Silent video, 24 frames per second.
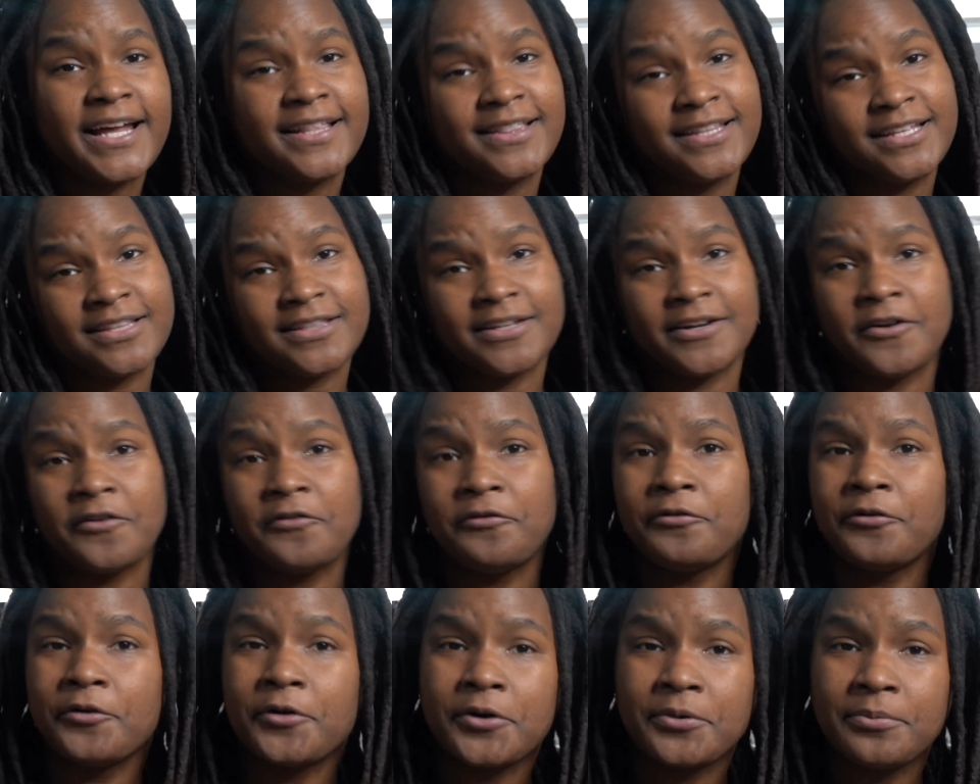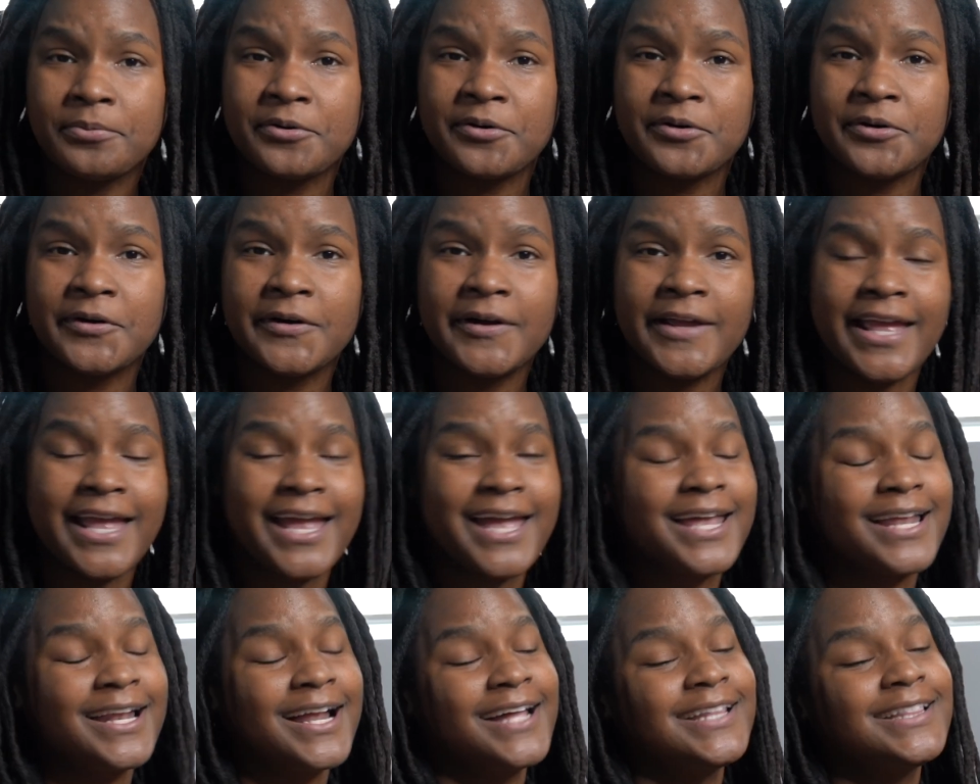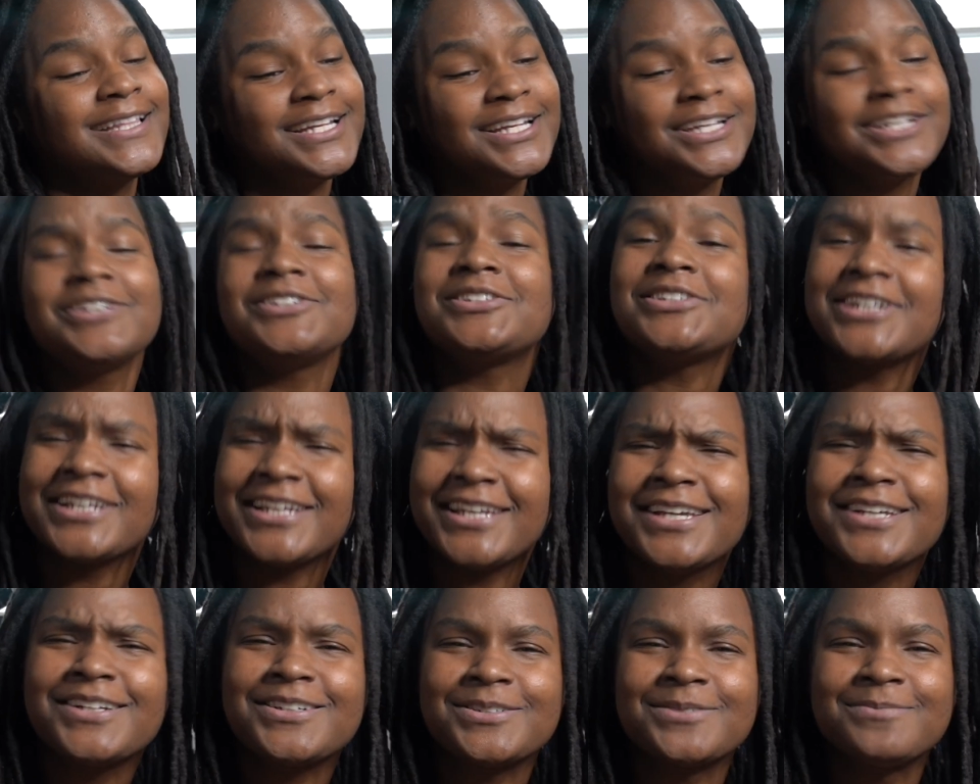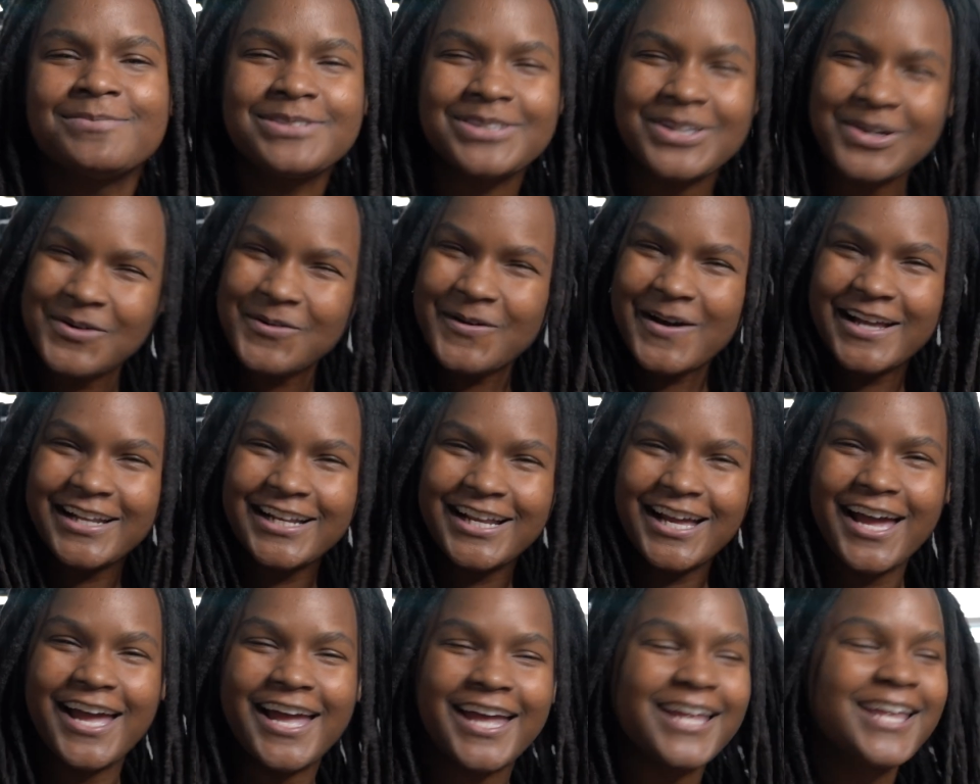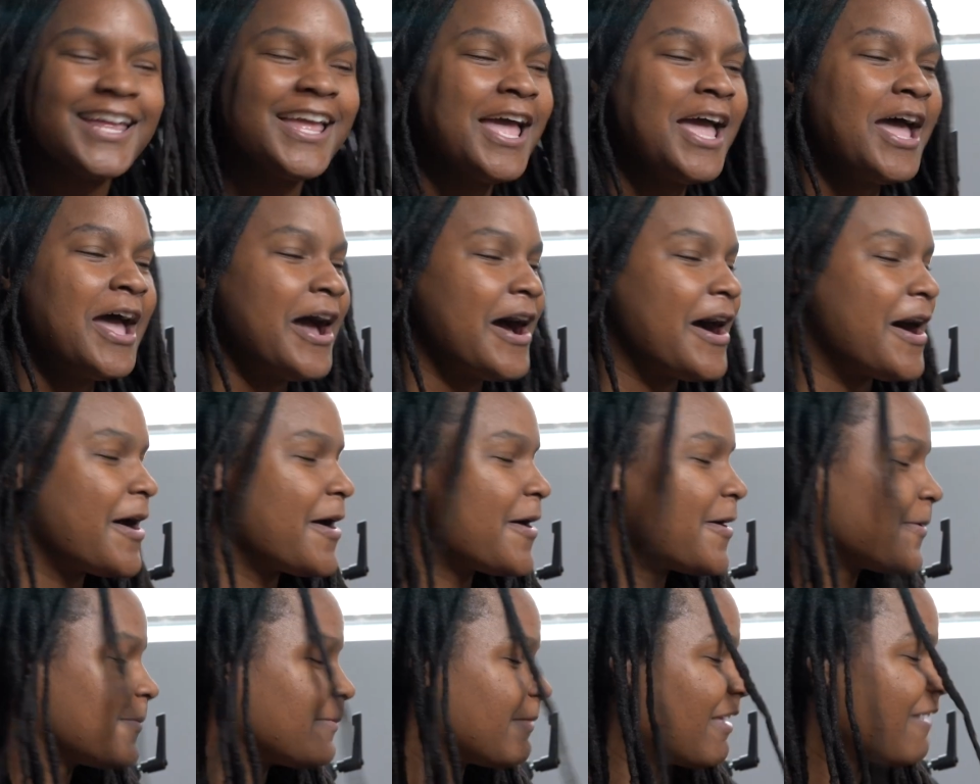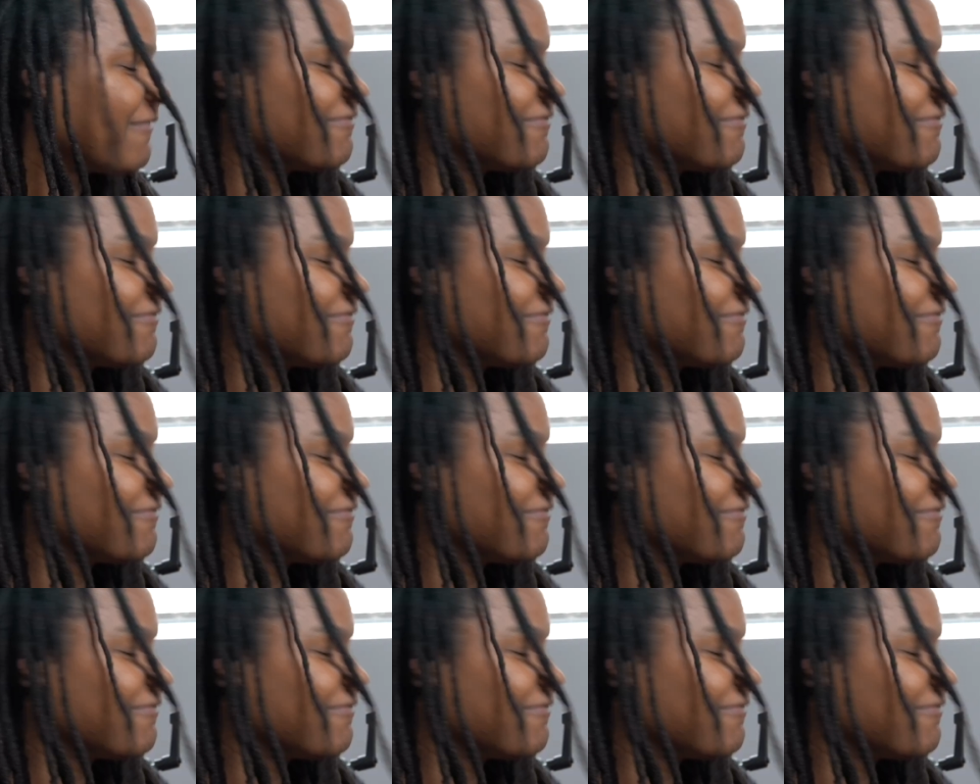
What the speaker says: I think they're affordable, and I think you should get them, so why not?